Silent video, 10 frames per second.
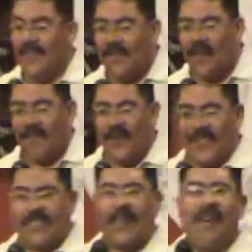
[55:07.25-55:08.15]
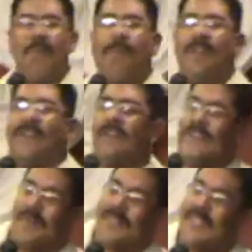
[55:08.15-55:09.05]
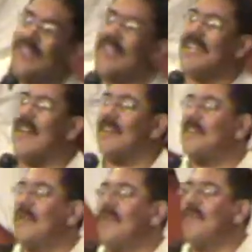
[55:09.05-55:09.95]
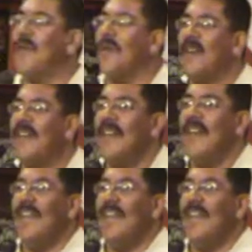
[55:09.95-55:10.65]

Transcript: called Fixer Uppers or something on Channel 24,